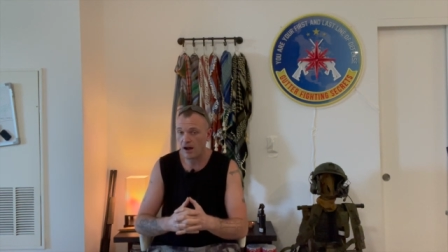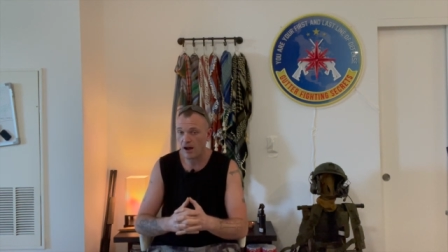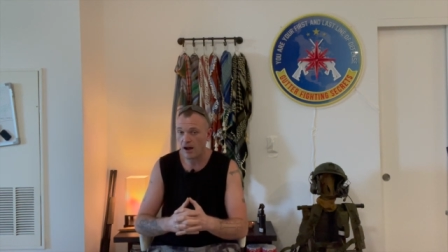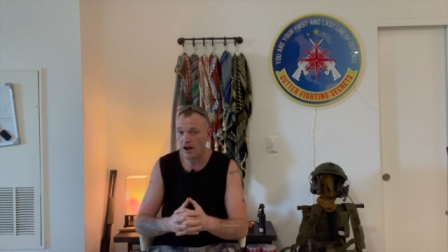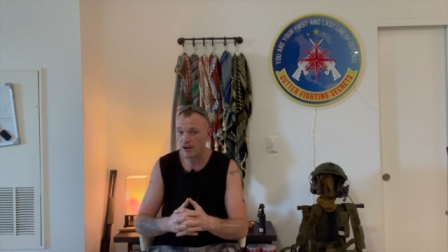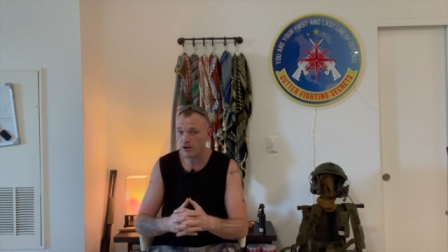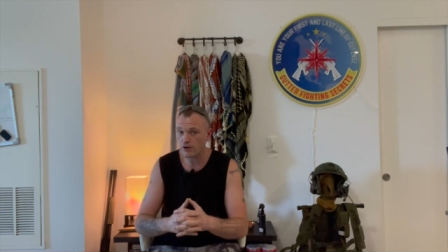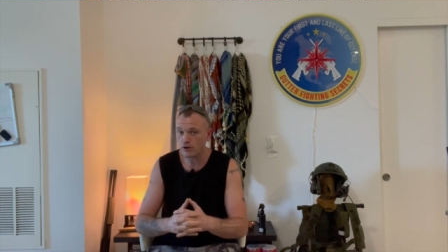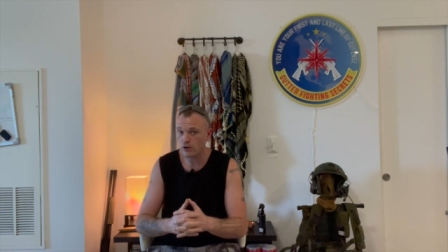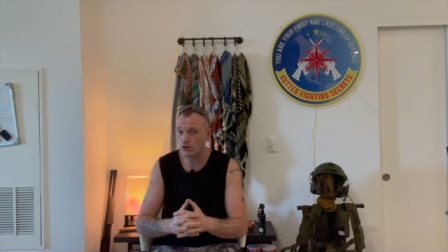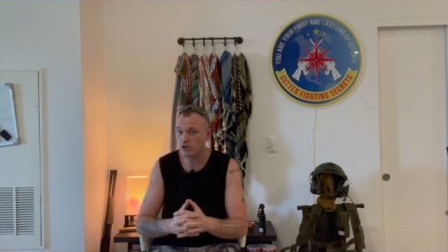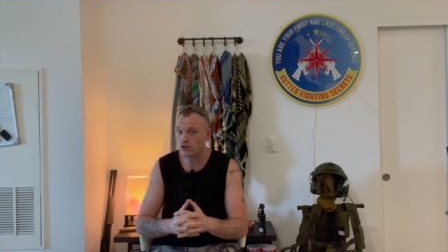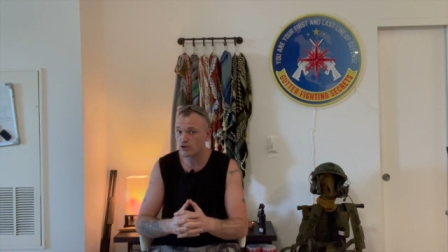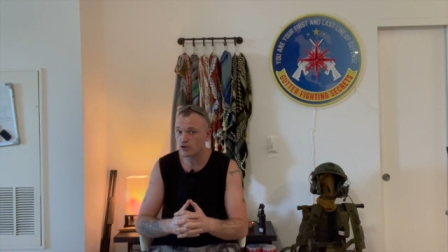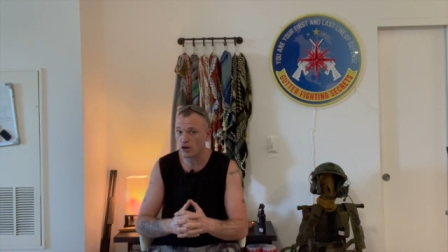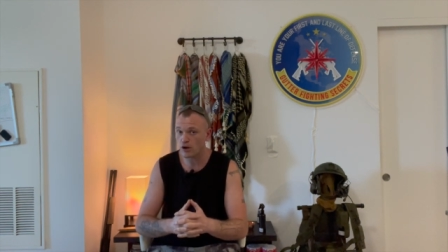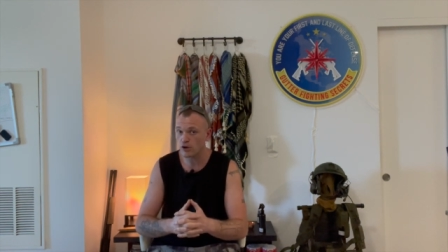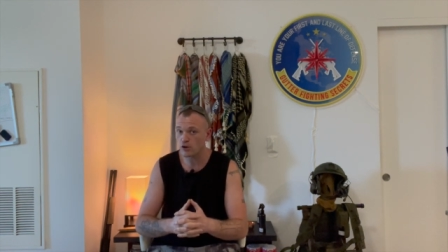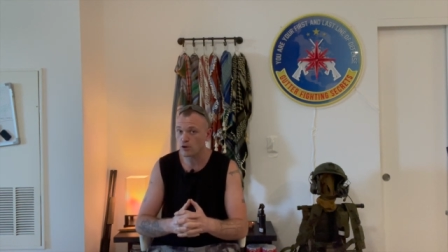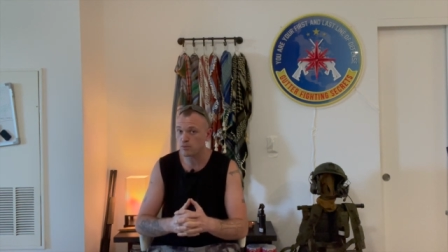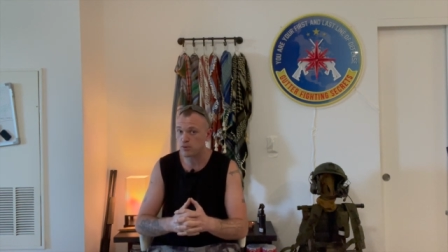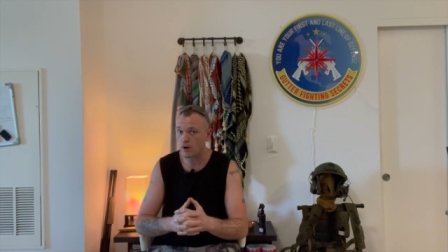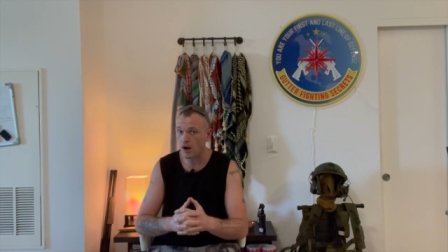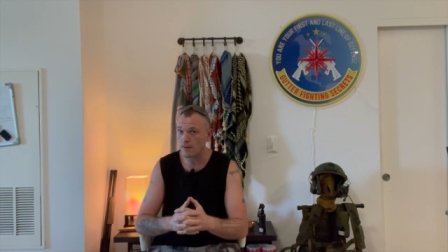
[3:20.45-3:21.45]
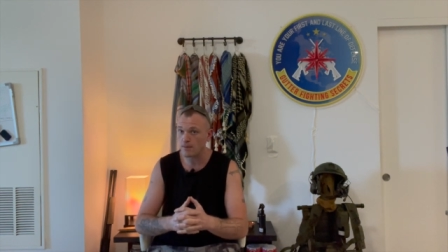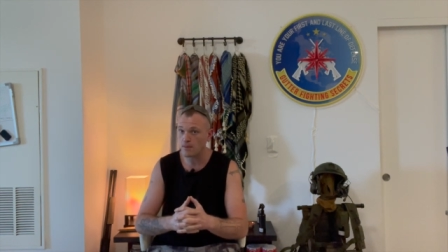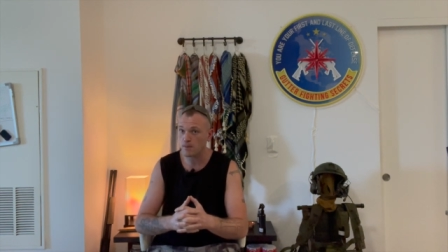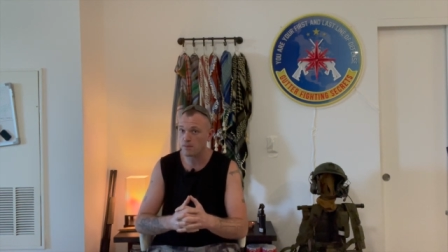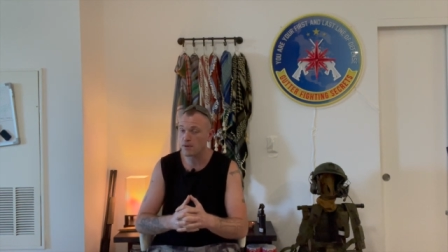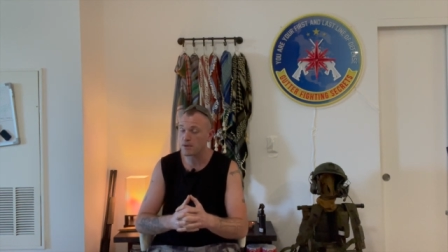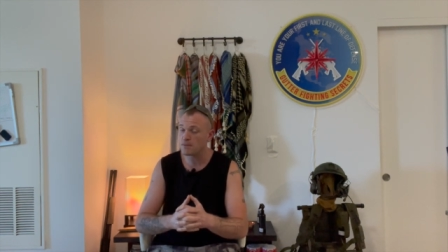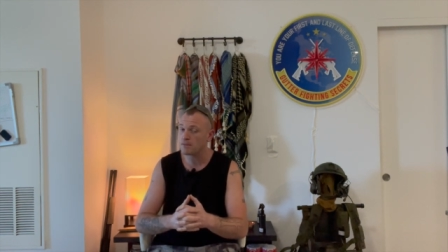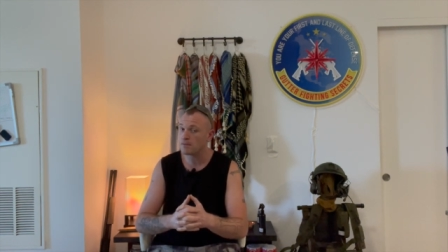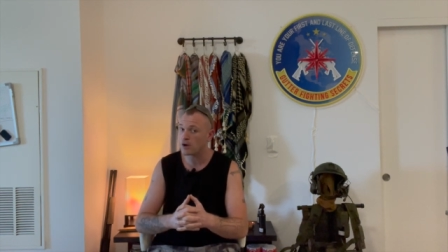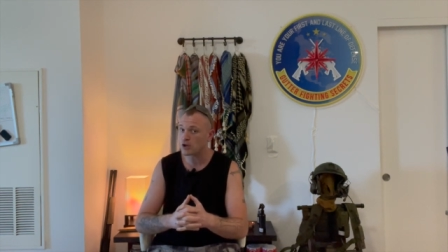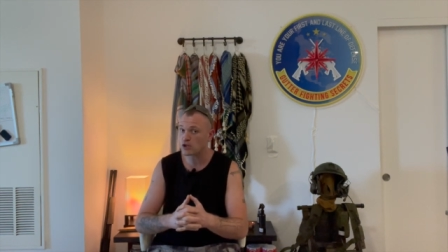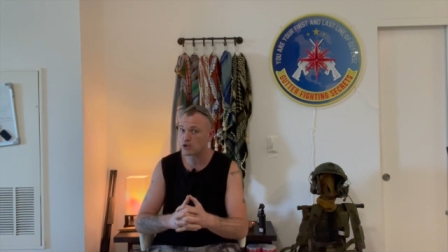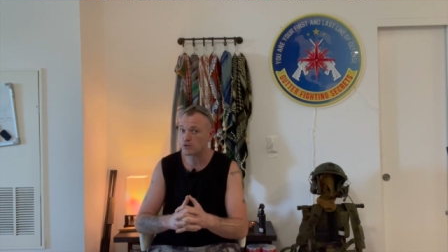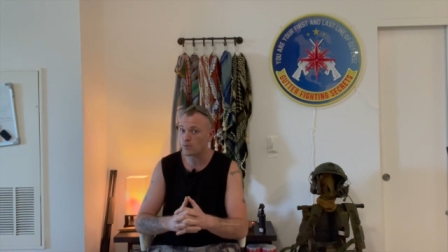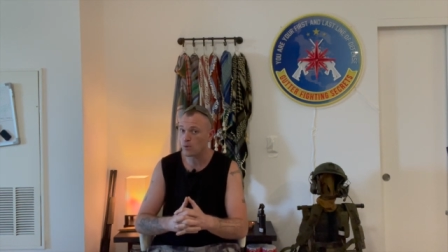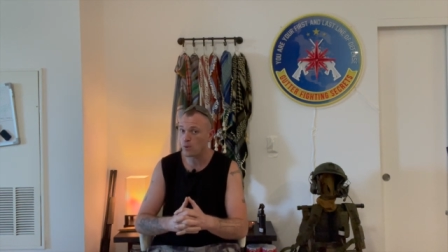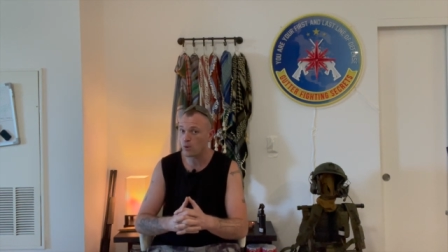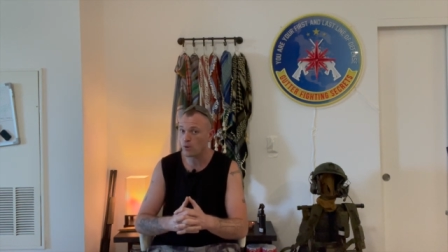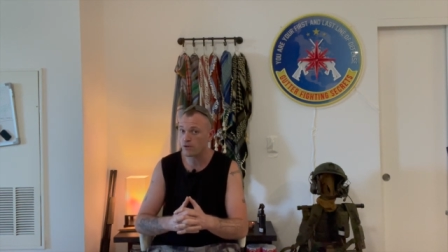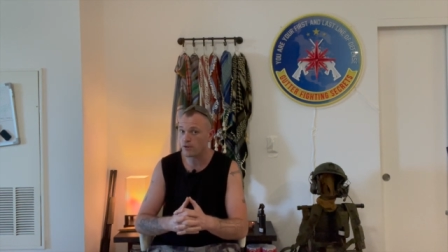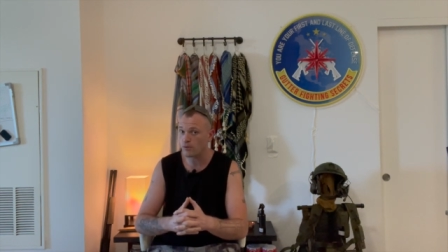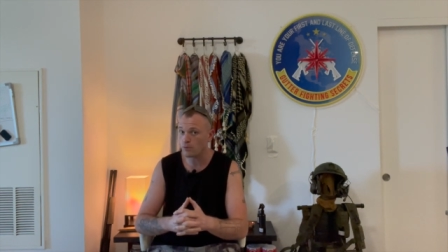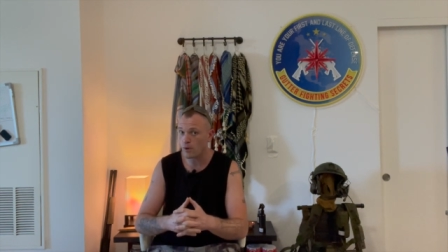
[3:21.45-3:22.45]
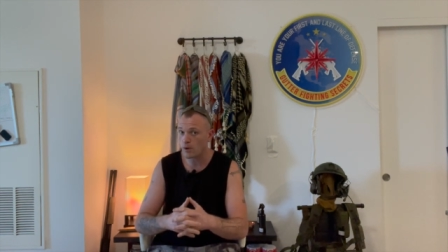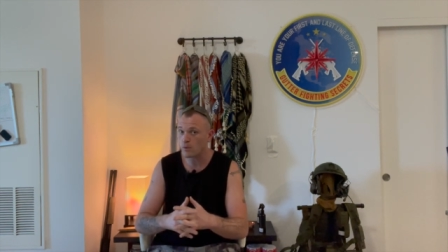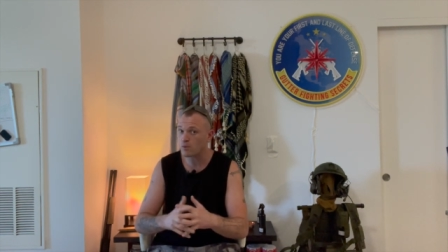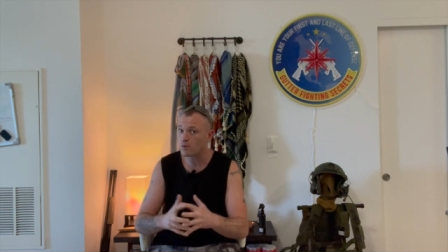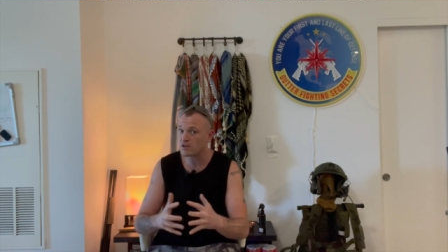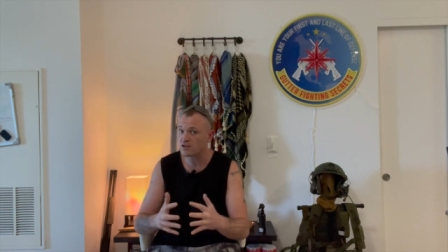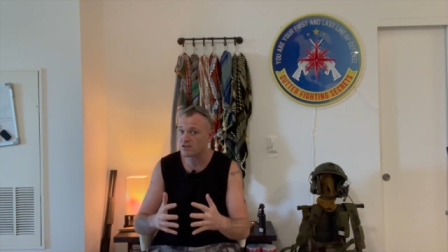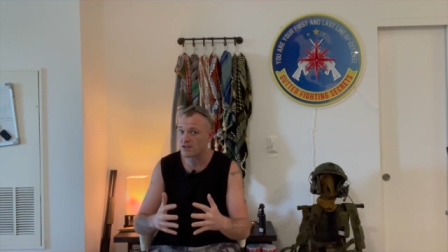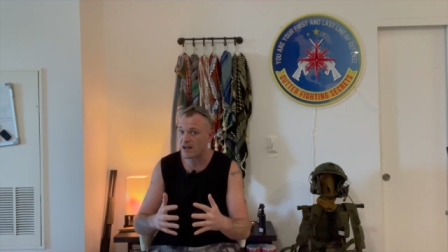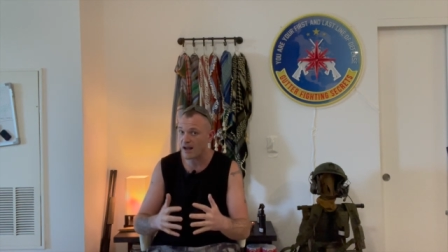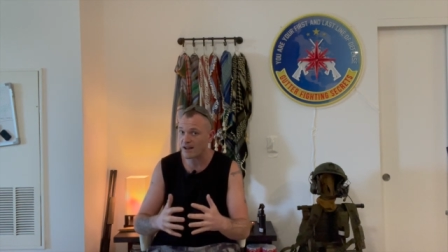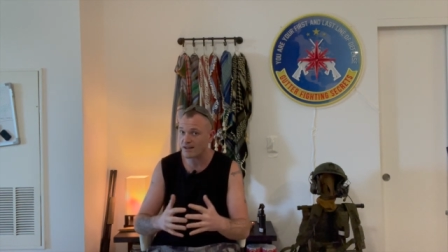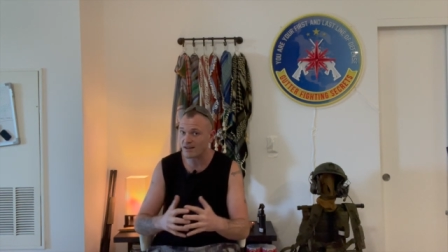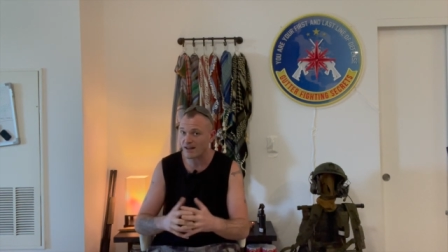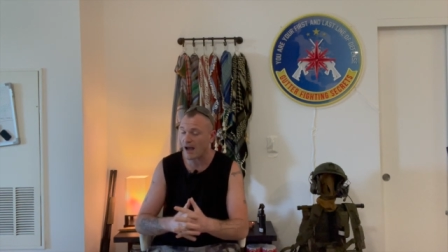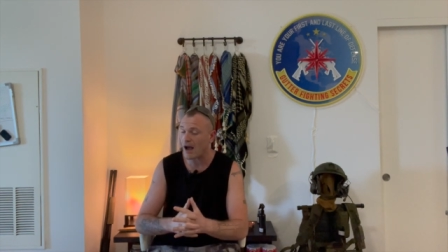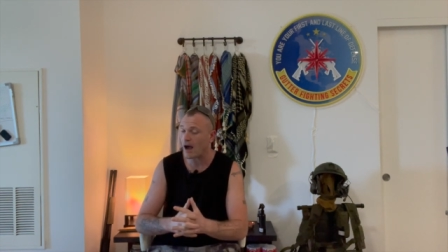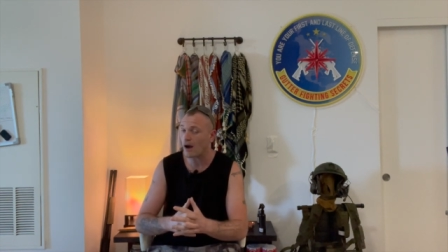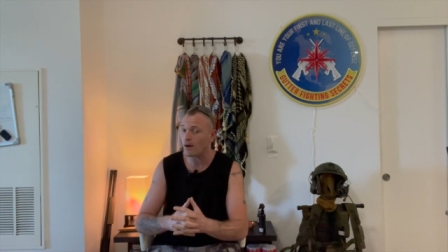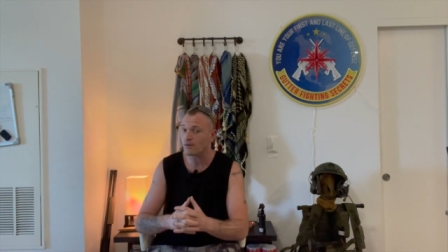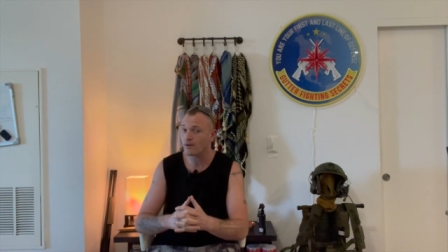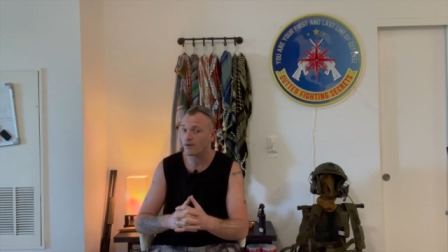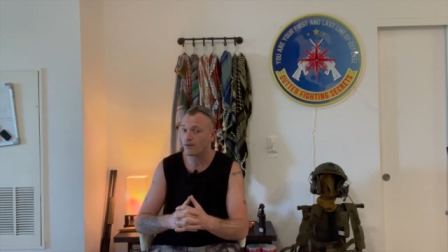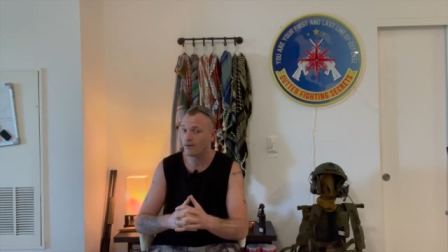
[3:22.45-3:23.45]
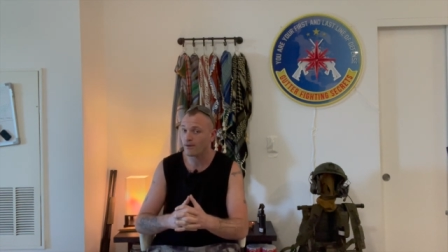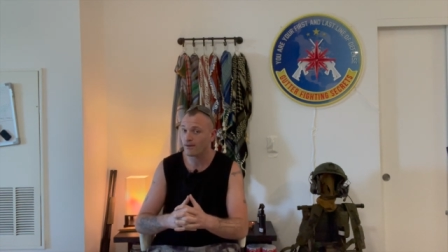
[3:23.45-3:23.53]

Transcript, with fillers: I couldn't tell you probably much more than when we sat down.